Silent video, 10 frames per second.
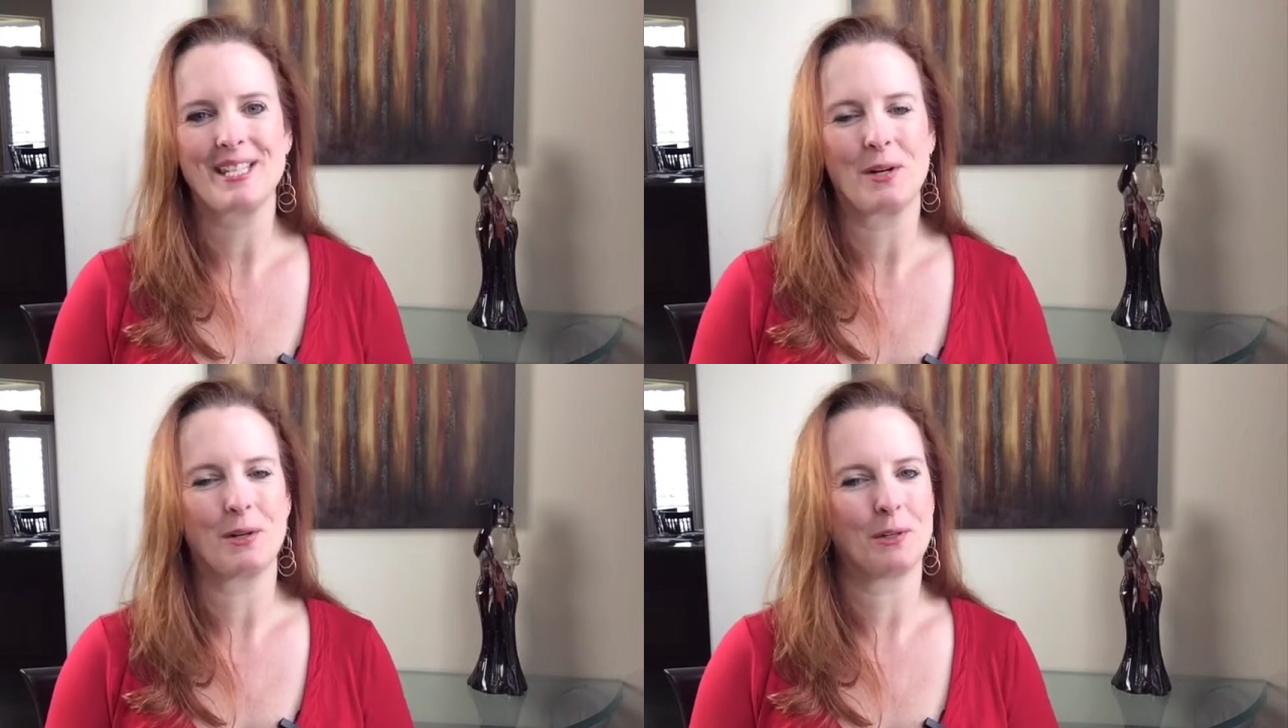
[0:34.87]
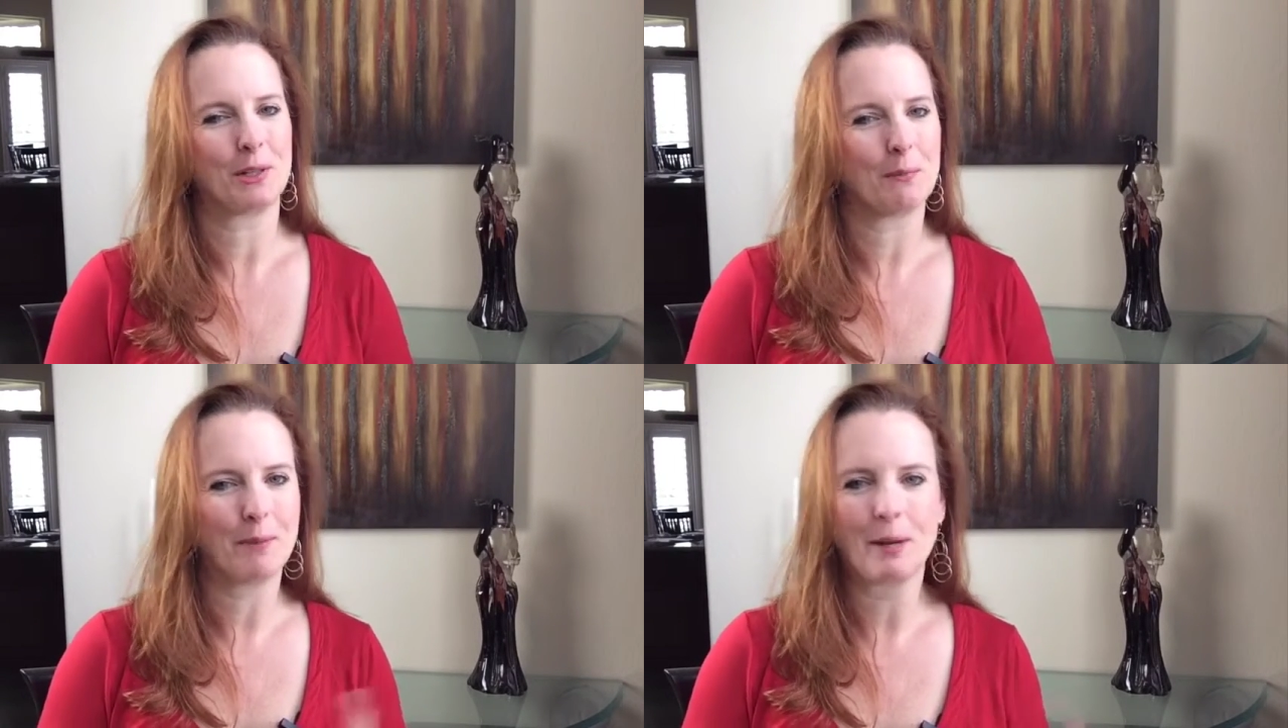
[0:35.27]
so
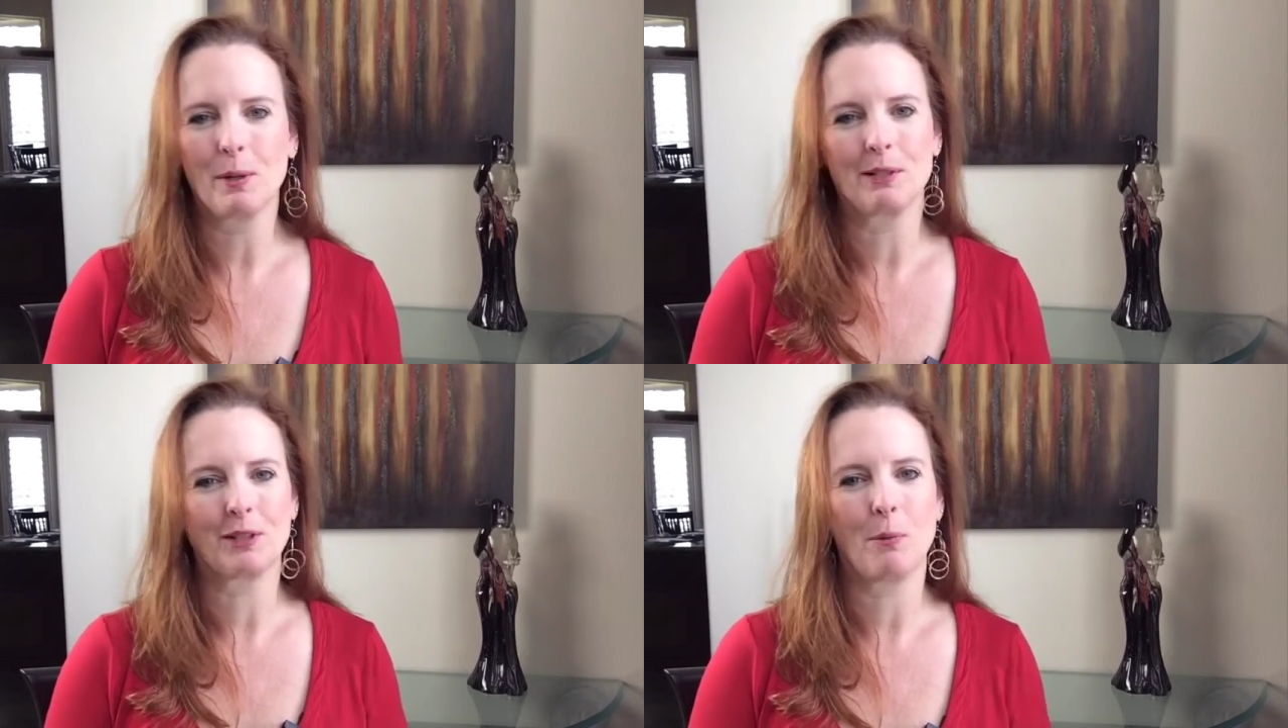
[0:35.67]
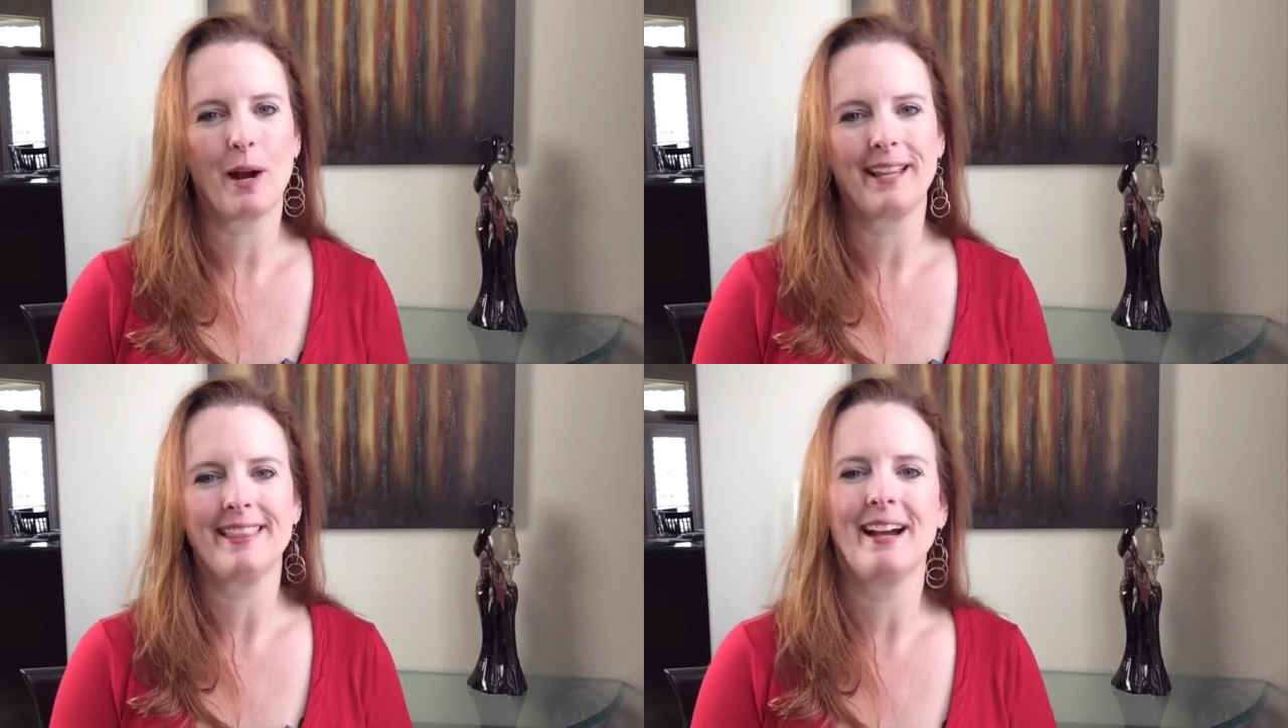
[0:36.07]
you may want to
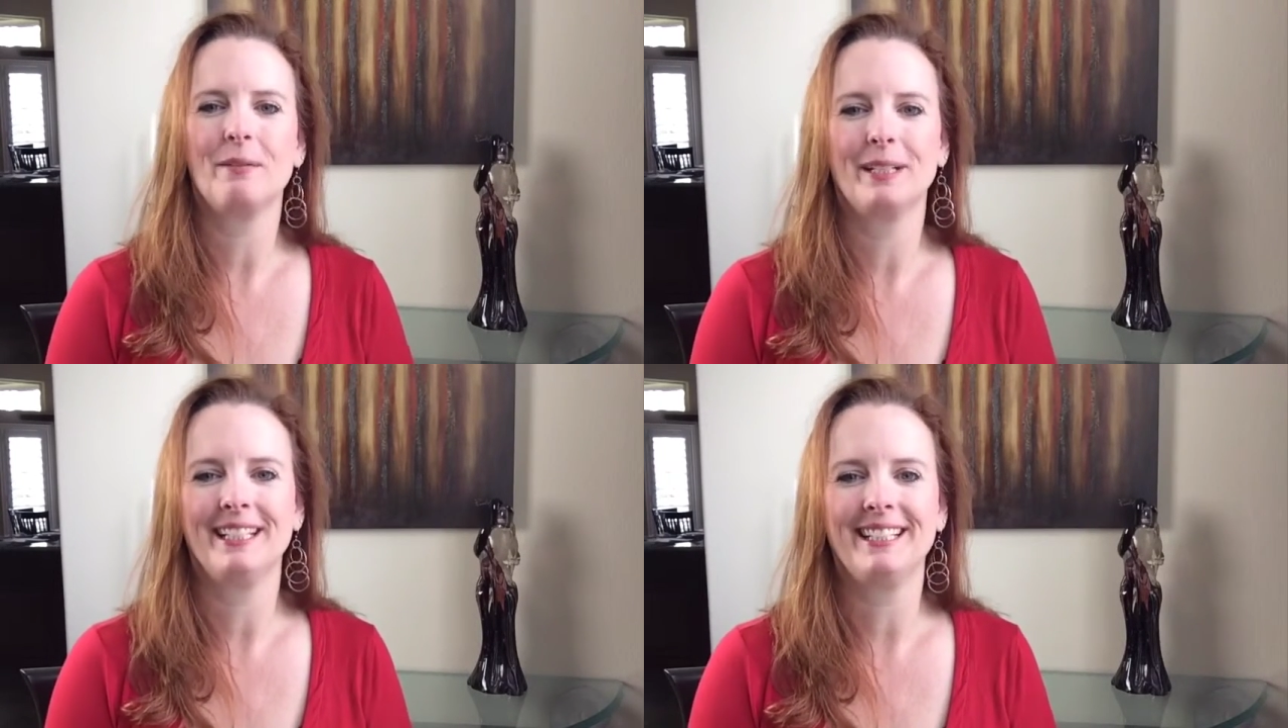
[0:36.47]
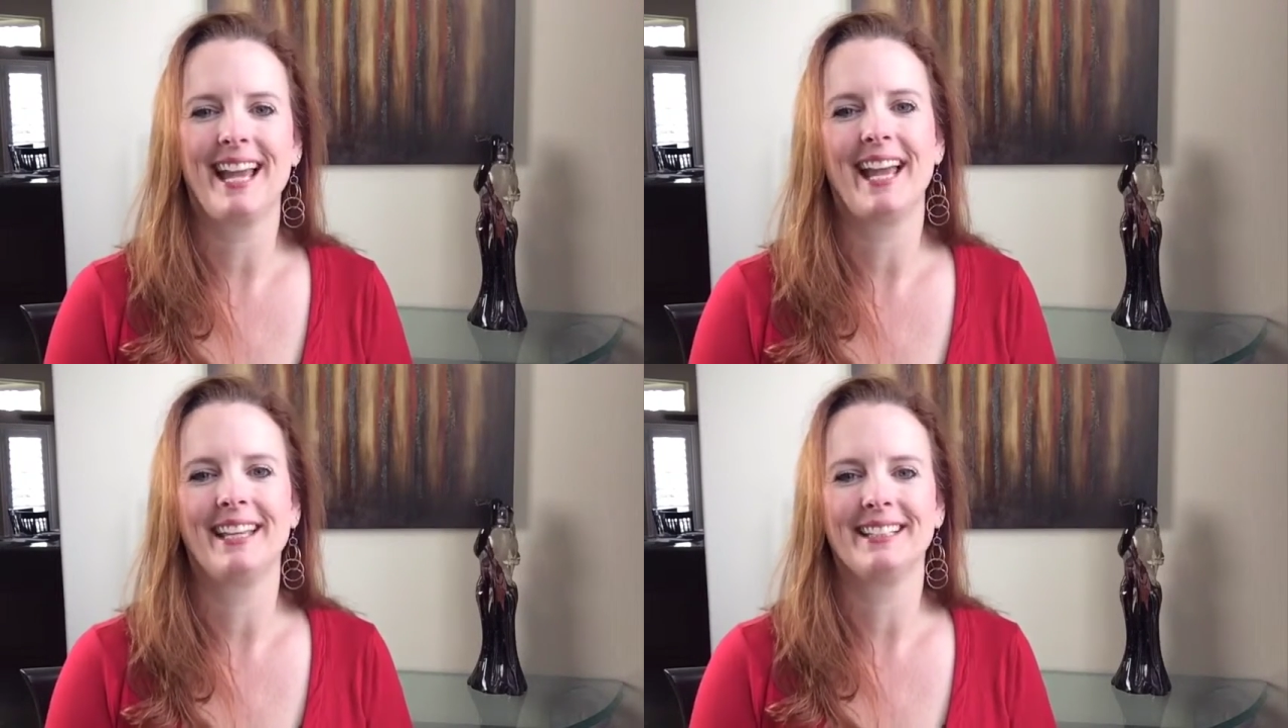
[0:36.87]
rewind that one
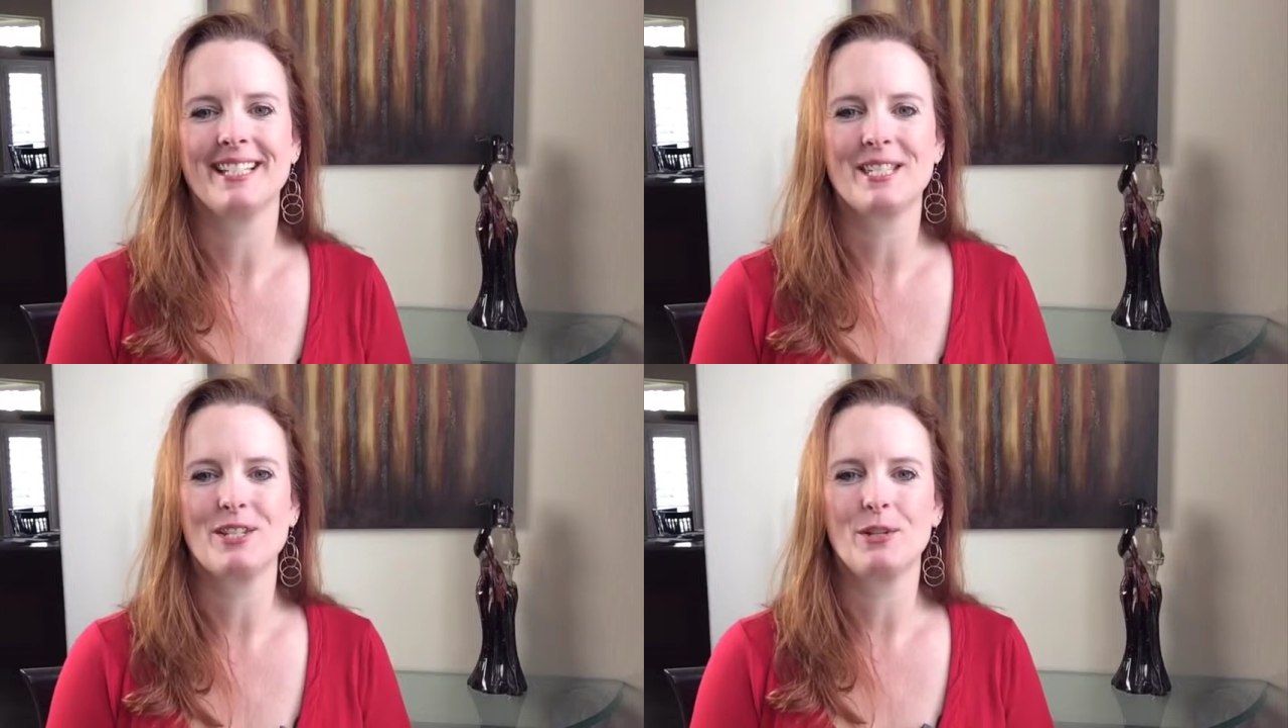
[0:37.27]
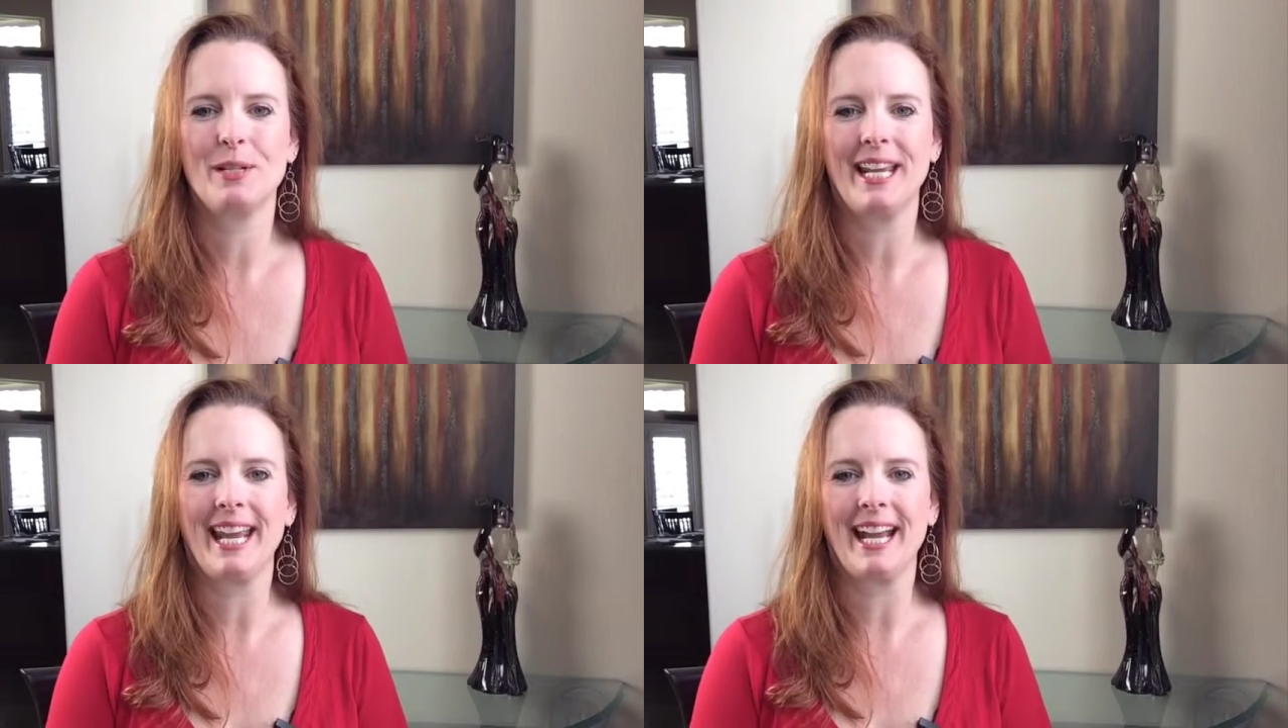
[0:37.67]
and listen to
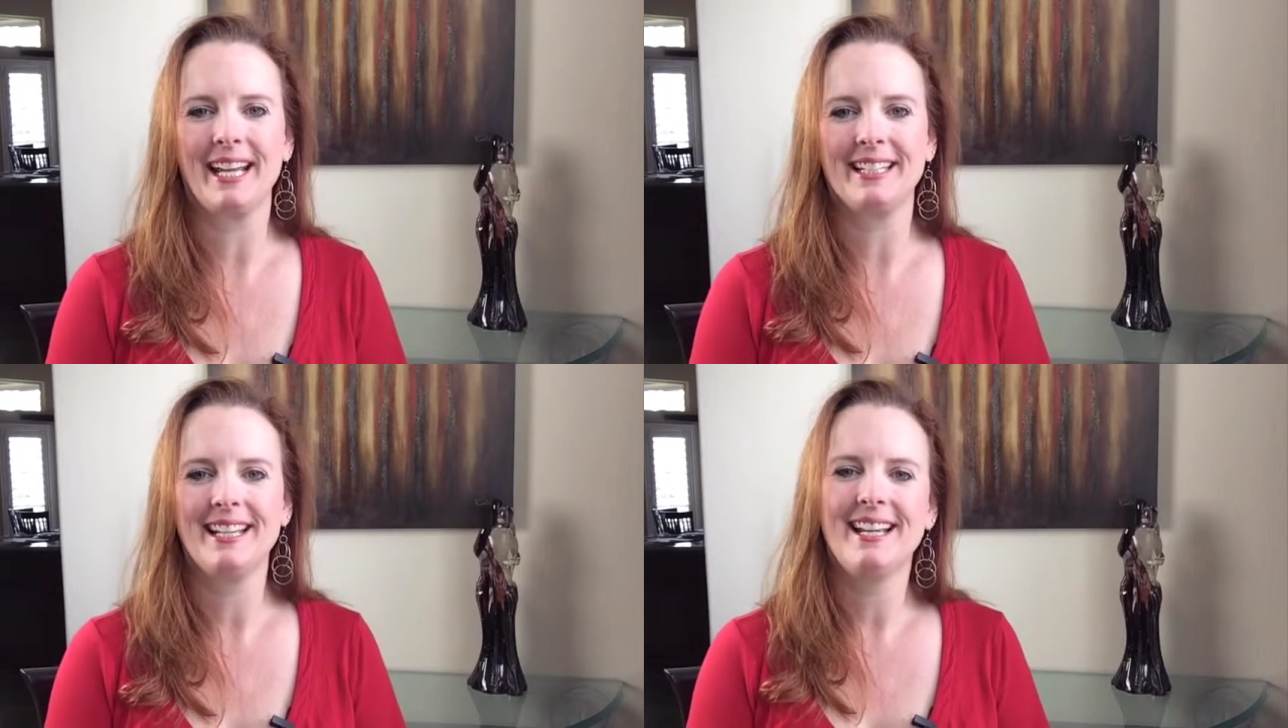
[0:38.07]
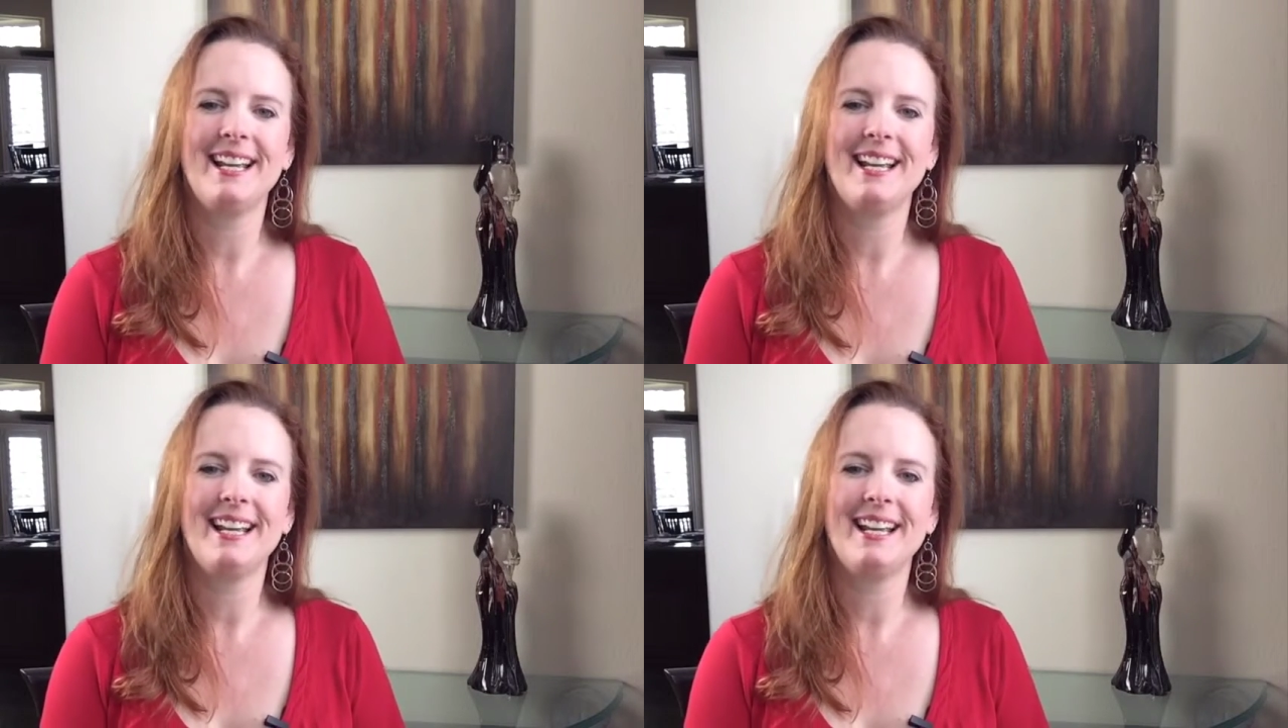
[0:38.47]
it again.